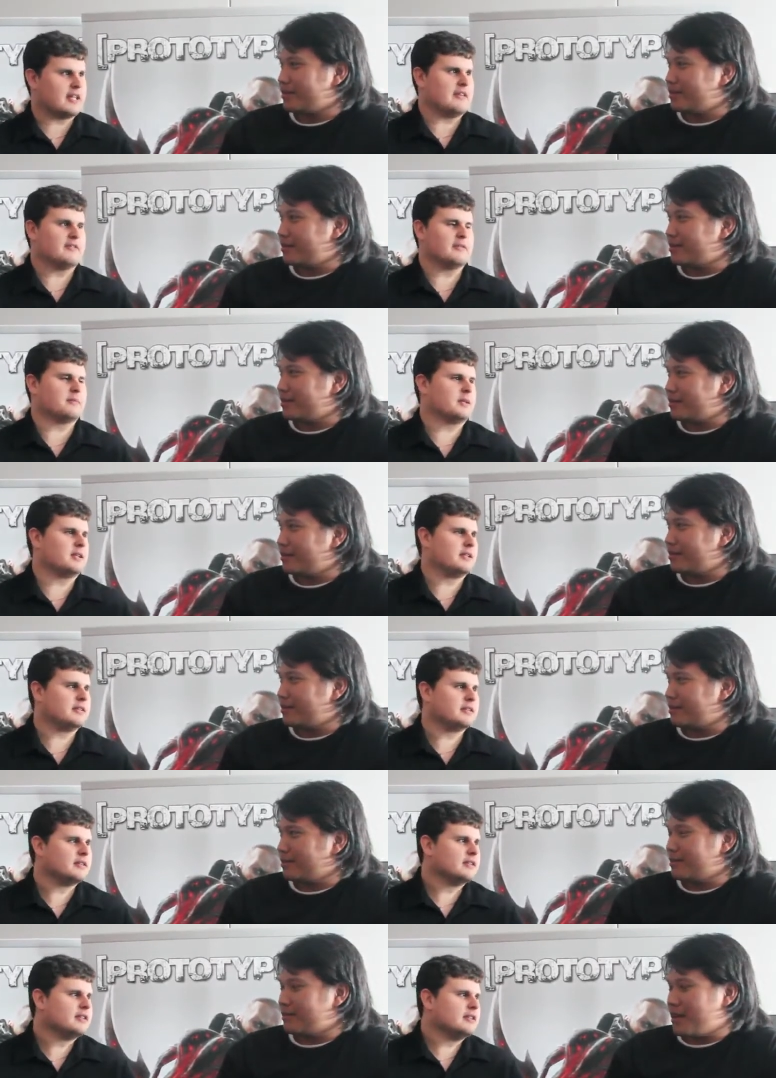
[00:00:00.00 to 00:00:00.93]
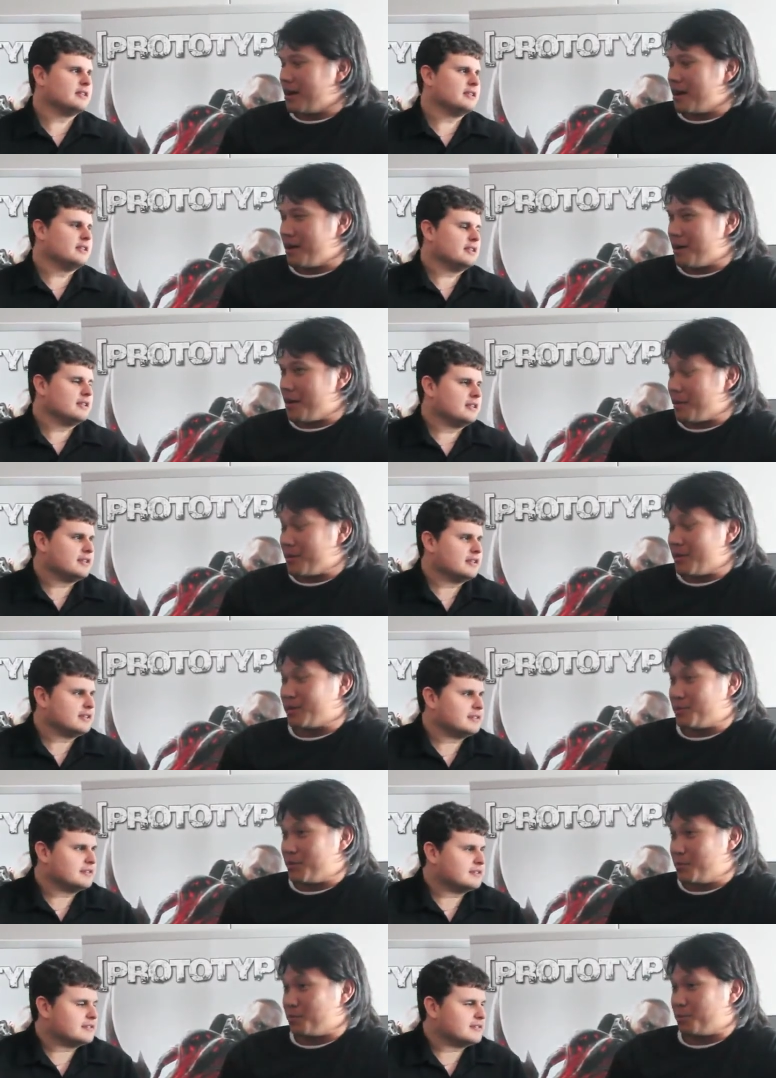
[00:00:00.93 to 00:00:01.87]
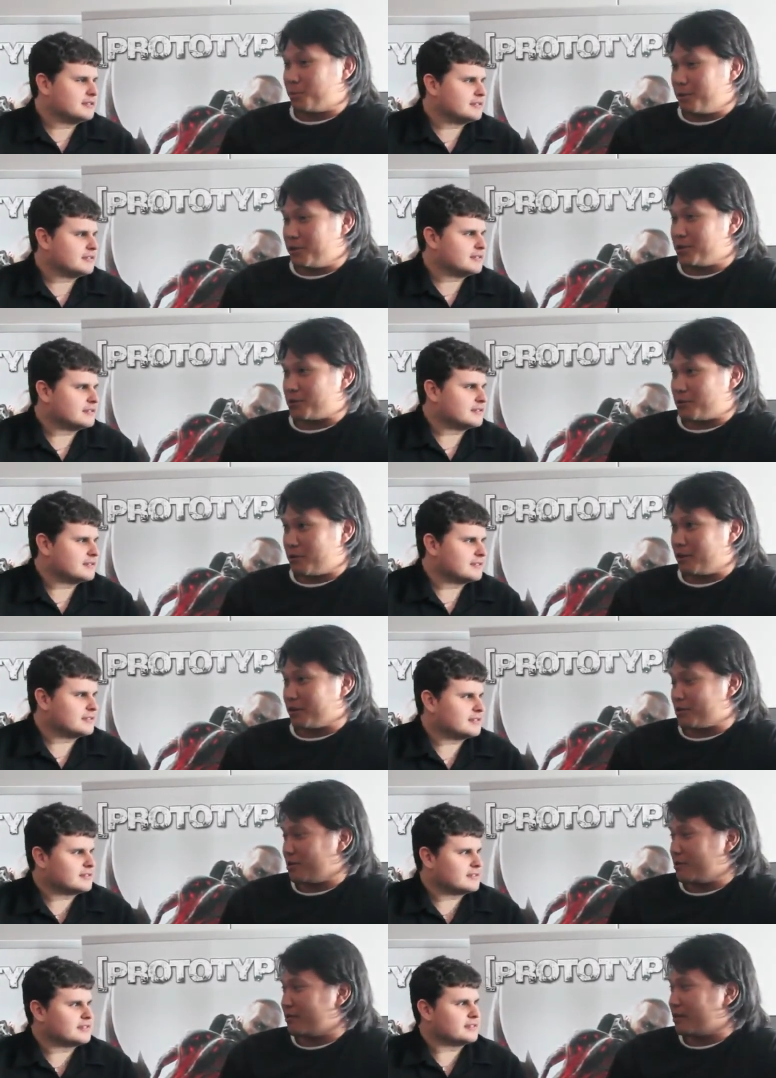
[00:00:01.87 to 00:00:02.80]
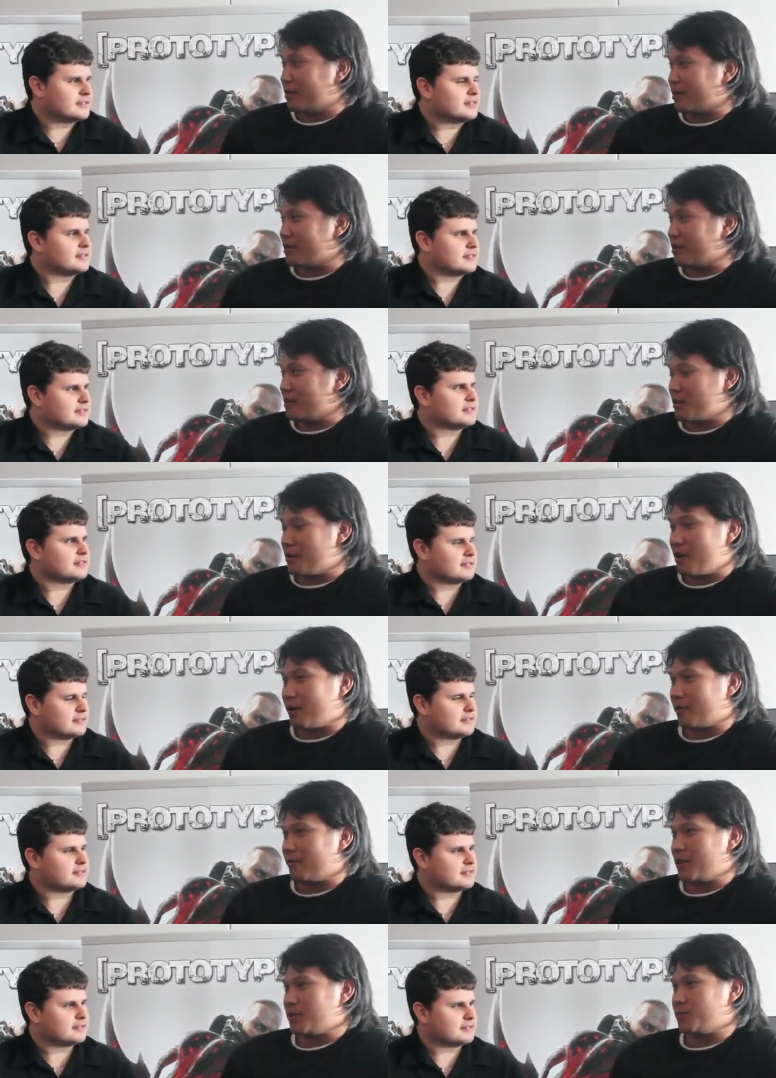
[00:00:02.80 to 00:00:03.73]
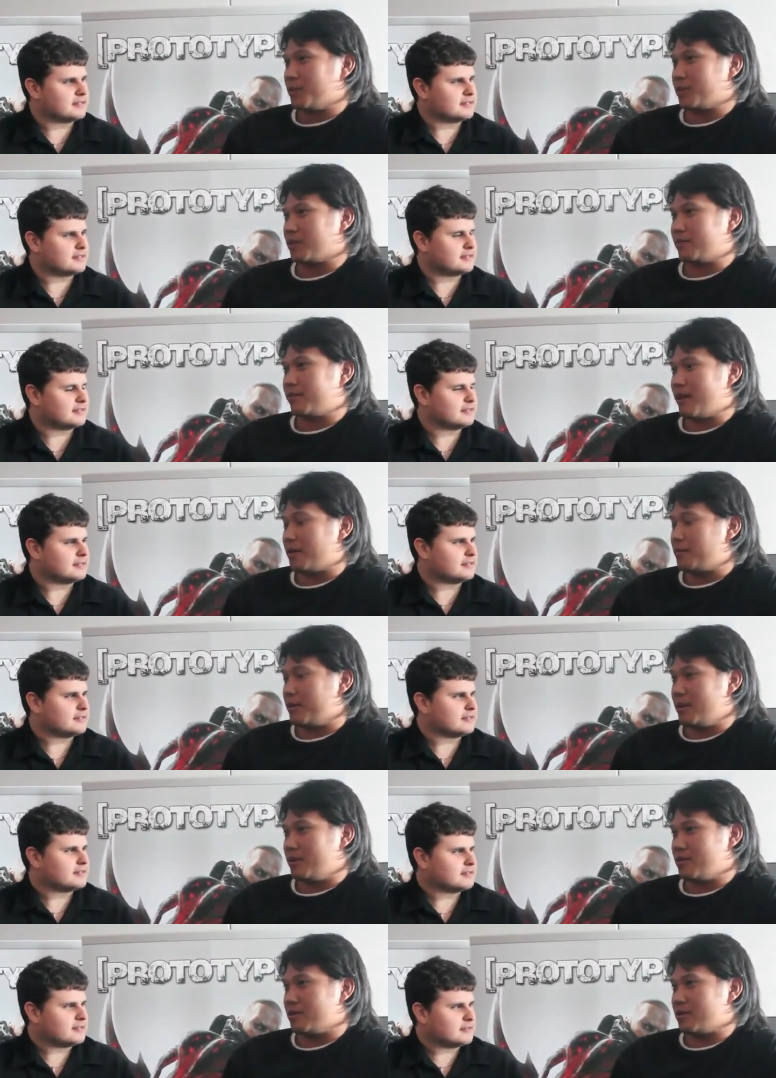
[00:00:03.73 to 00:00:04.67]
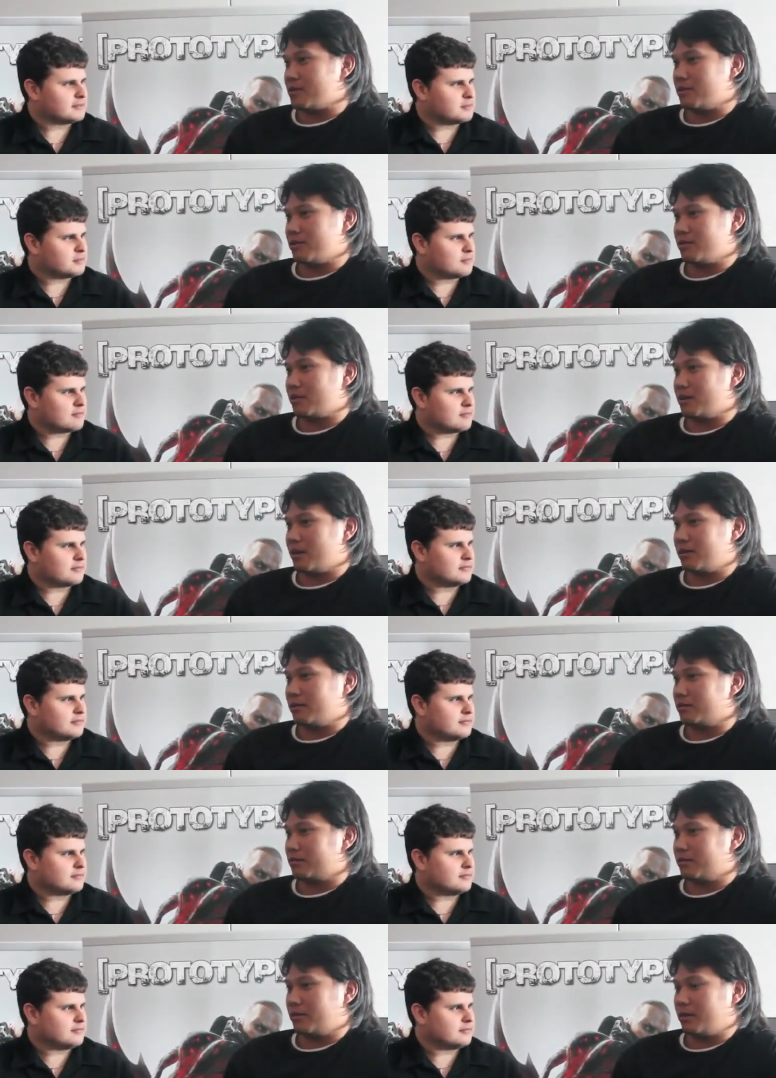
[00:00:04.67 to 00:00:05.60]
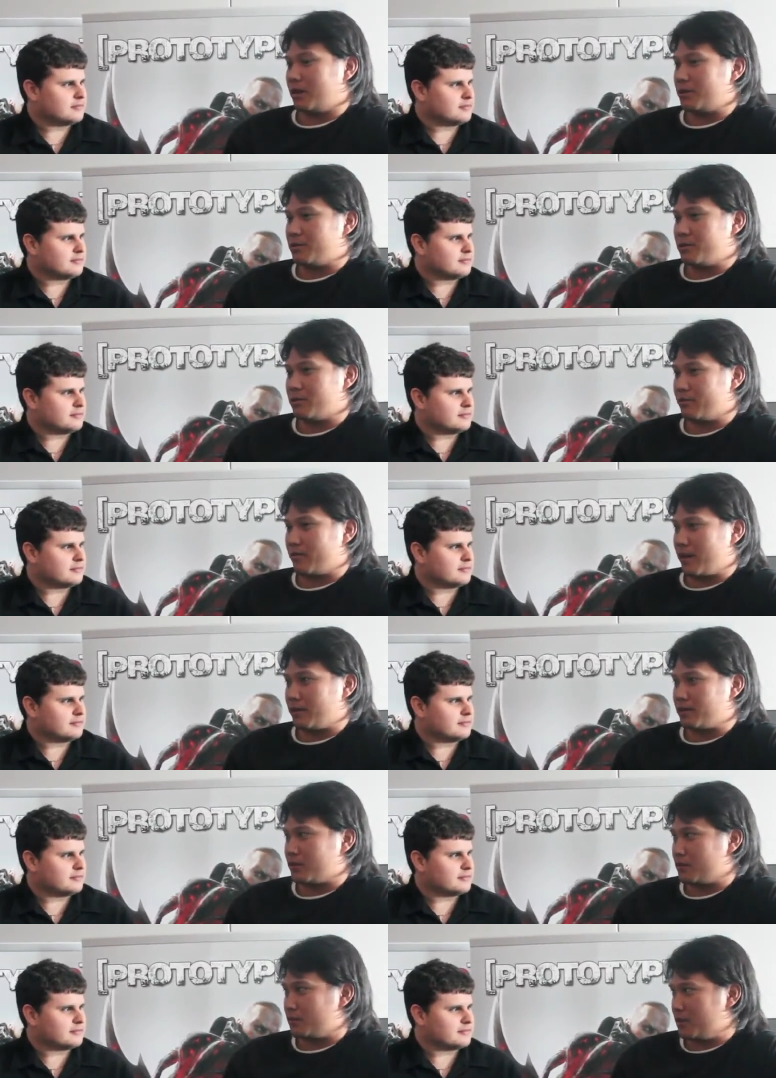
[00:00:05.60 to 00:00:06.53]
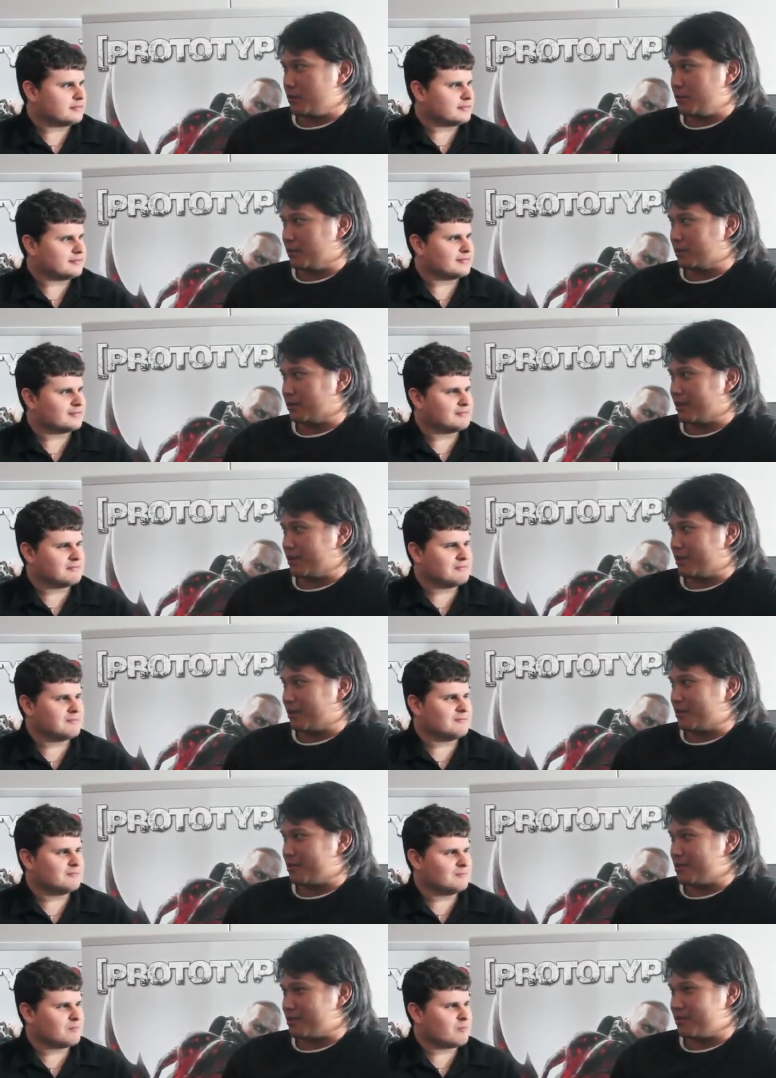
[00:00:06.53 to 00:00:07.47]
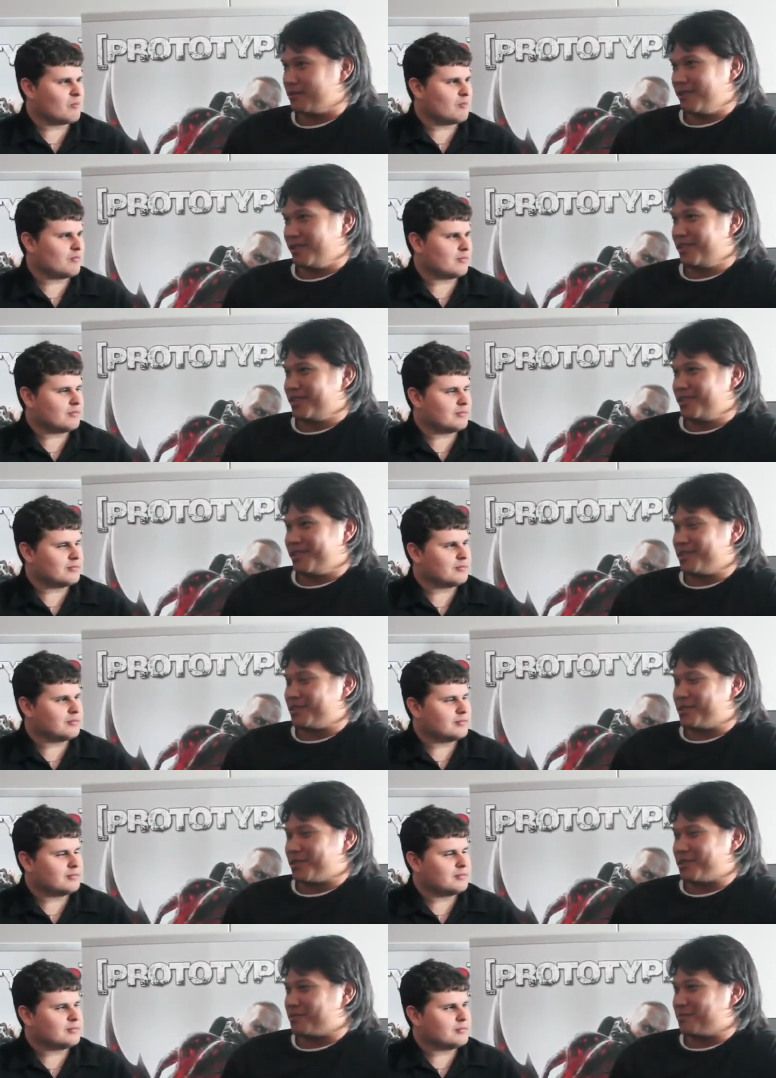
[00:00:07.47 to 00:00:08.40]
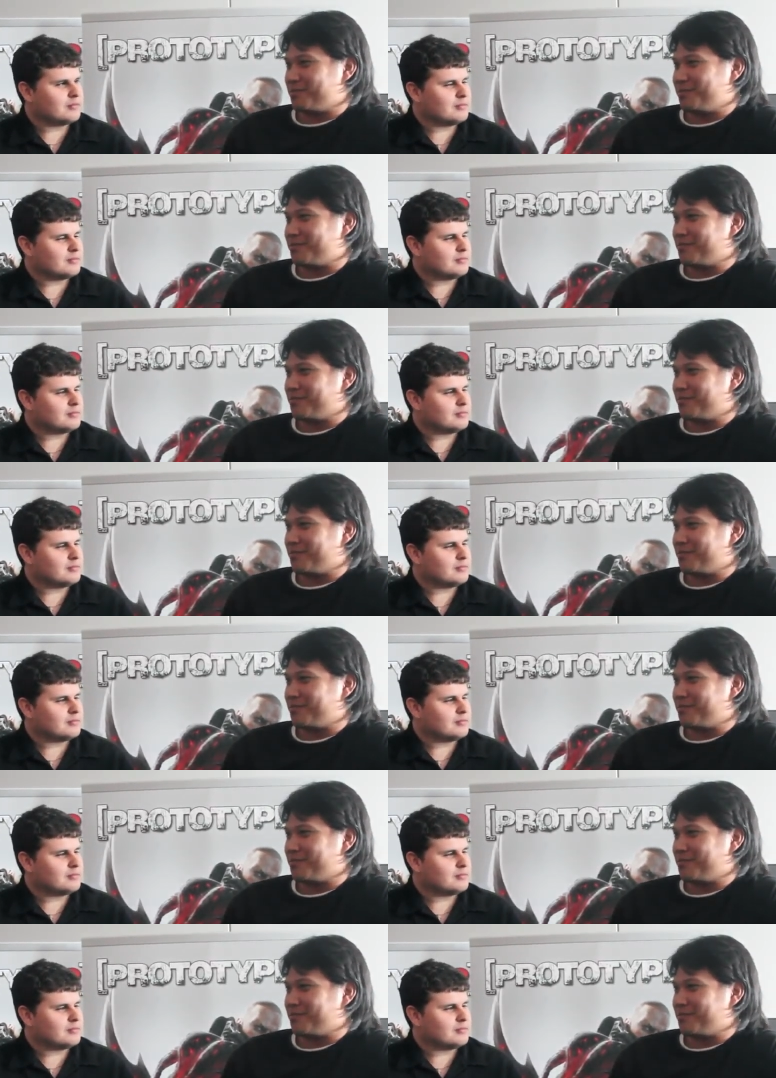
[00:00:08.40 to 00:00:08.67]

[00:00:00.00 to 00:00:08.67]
Speaker 1: even played?
Speaker 2: Uh, I mean, it's been pretty strong so far. You know, our Facebook fan page has got hundreds of thousands of people that are just, they're just